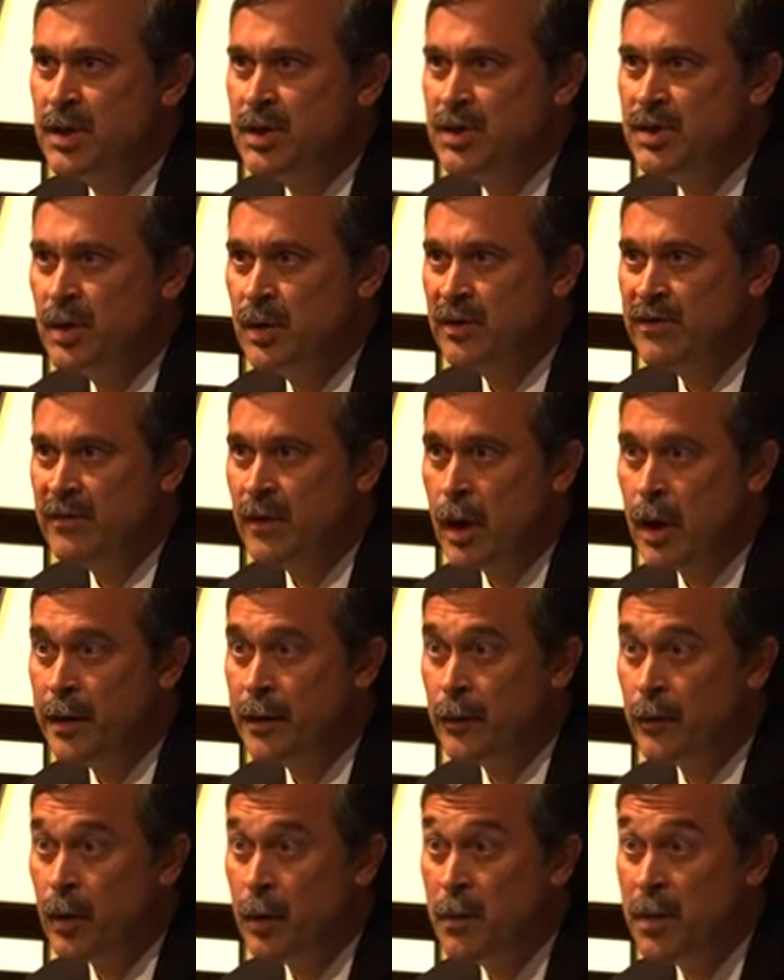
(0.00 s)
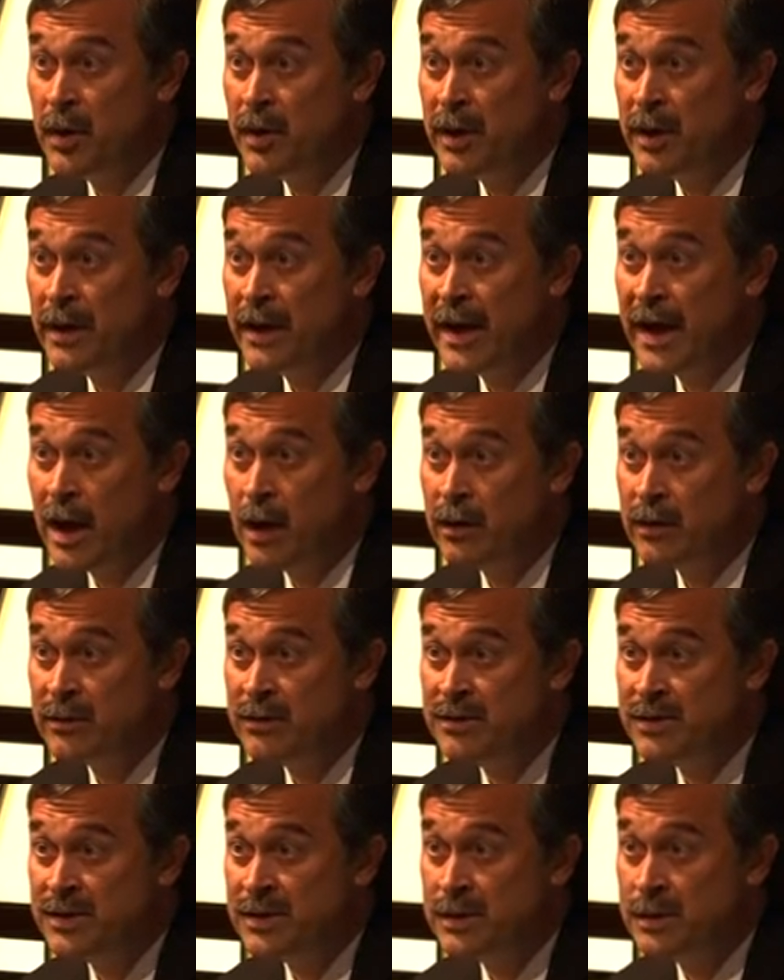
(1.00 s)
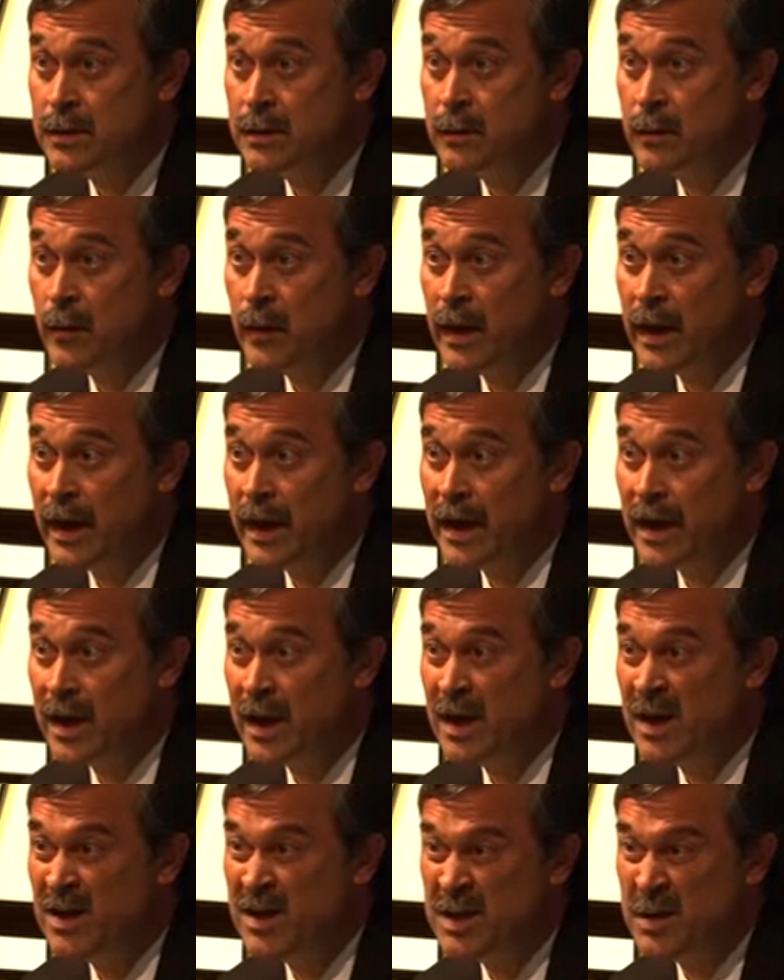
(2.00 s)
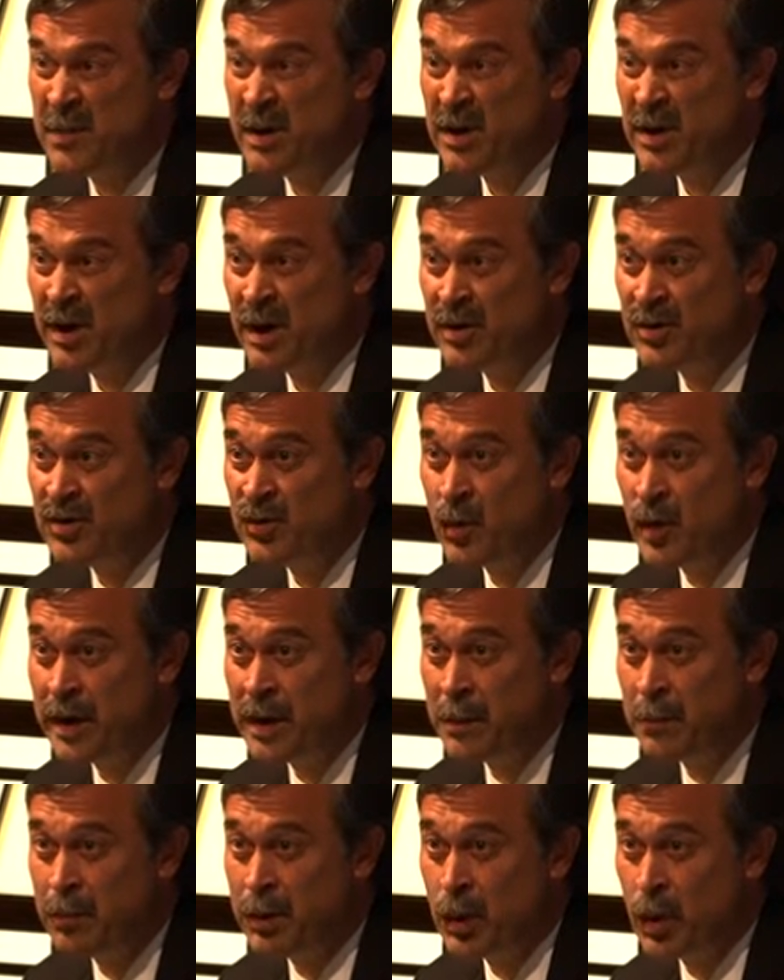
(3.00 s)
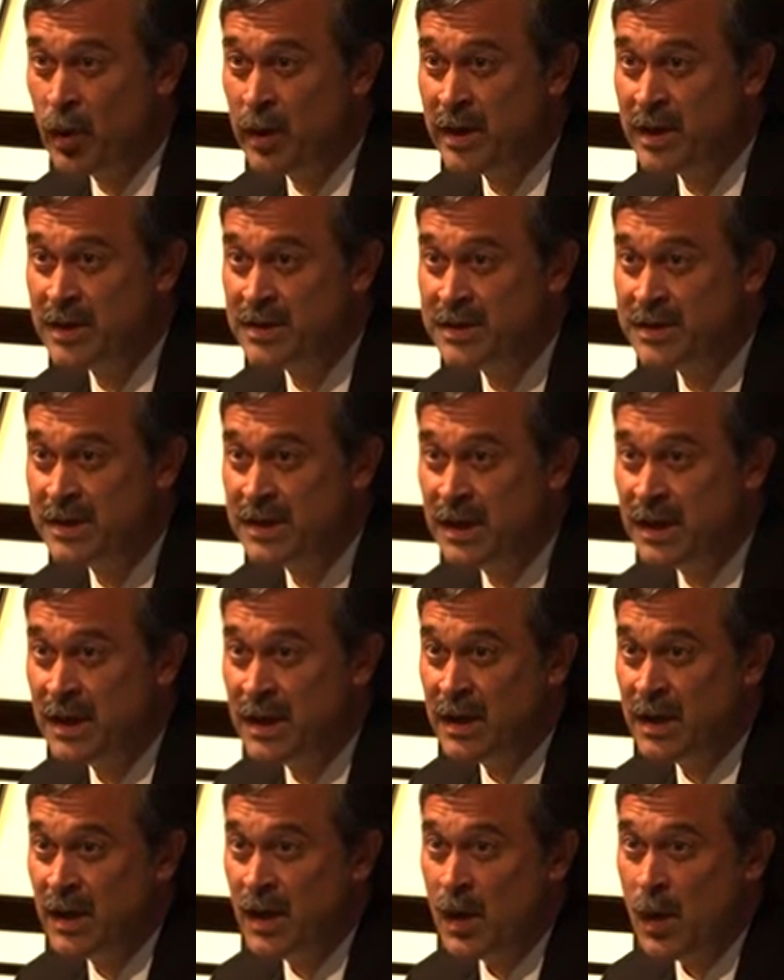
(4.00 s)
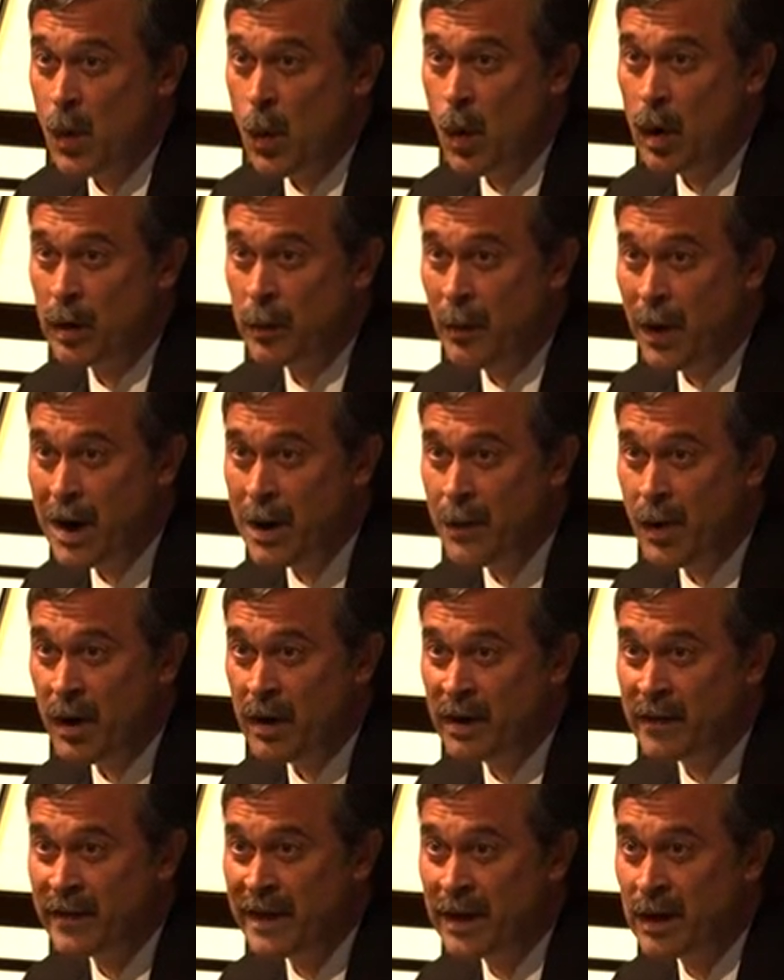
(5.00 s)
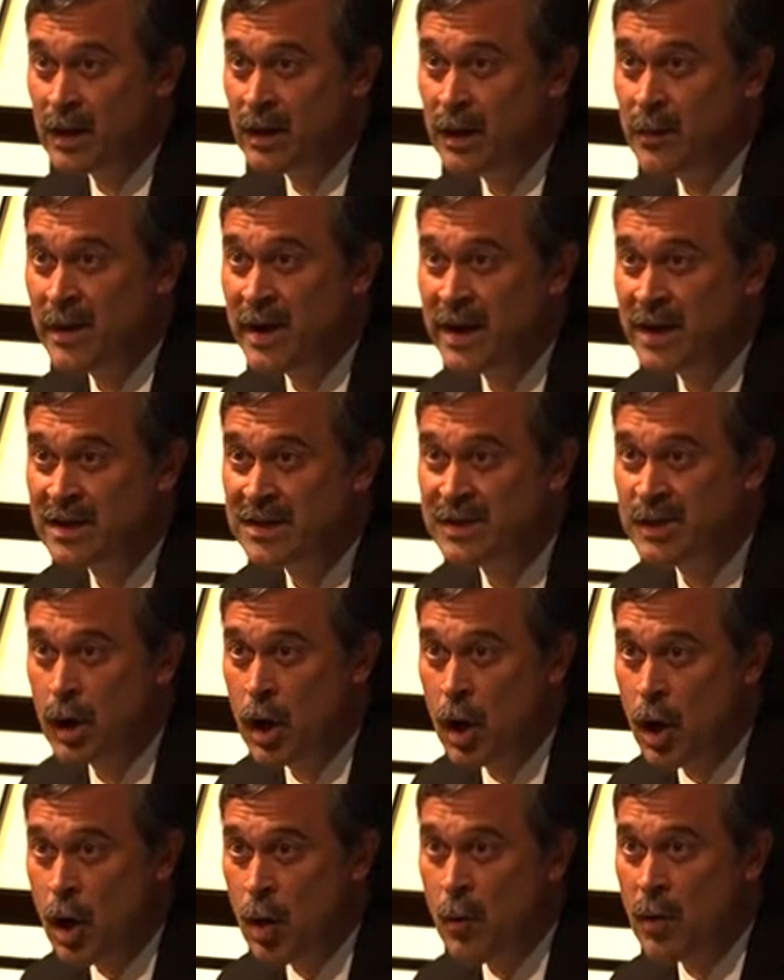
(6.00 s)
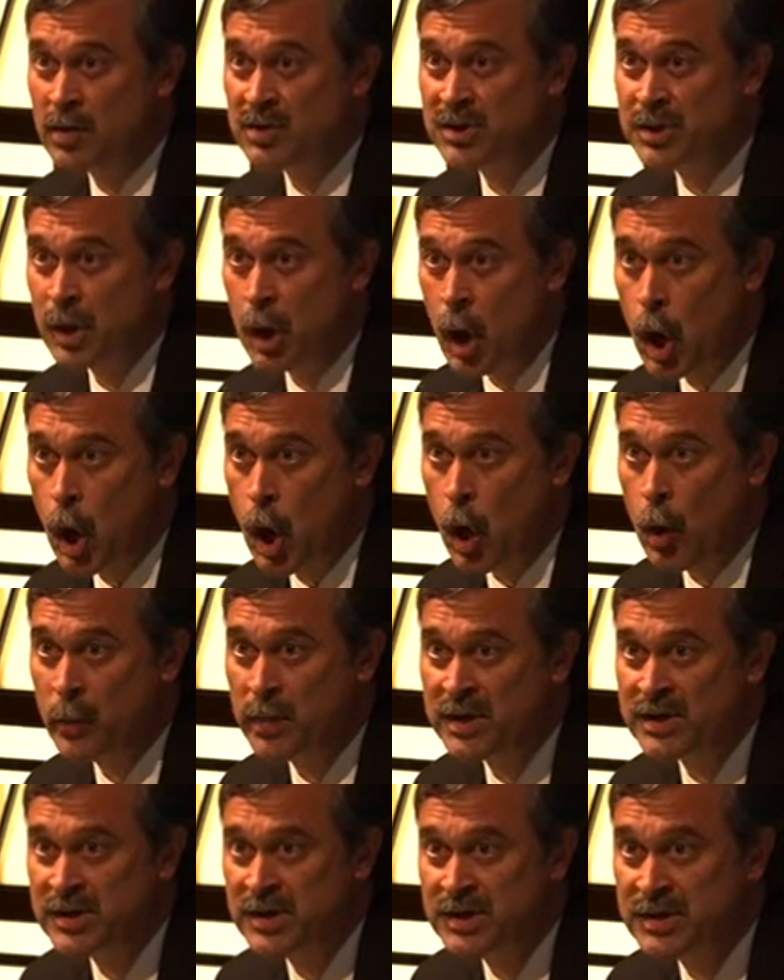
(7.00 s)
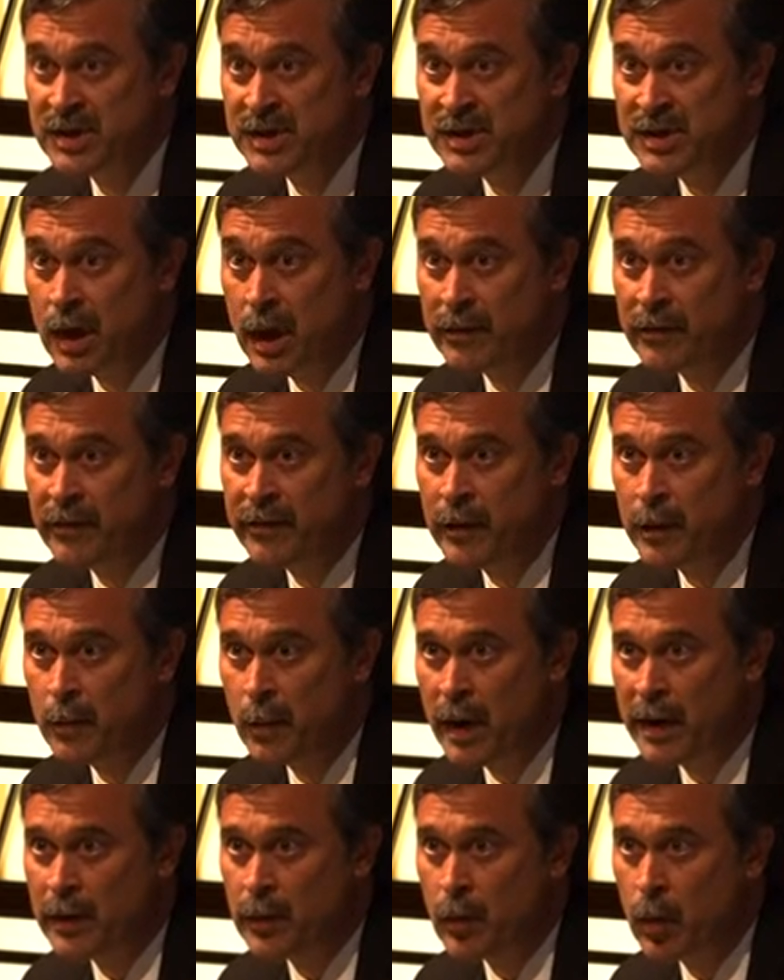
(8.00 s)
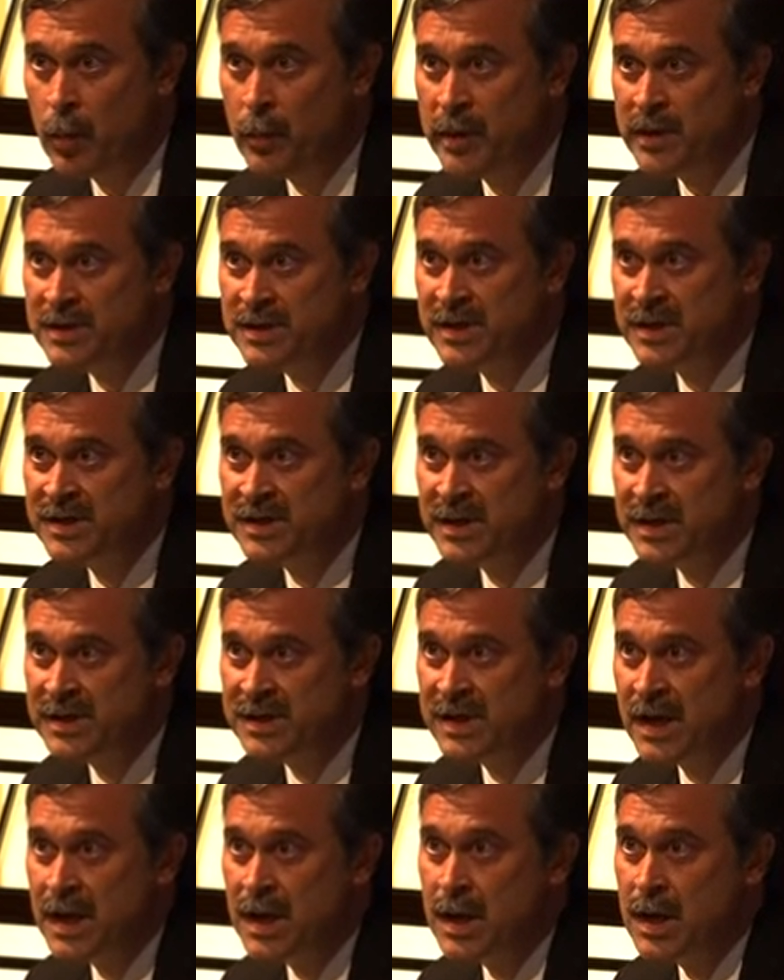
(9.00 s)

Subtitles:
So it's under $1 million and typically under 20 employees. Well, in my market, that eliminates almost all businesses other than micro businesses.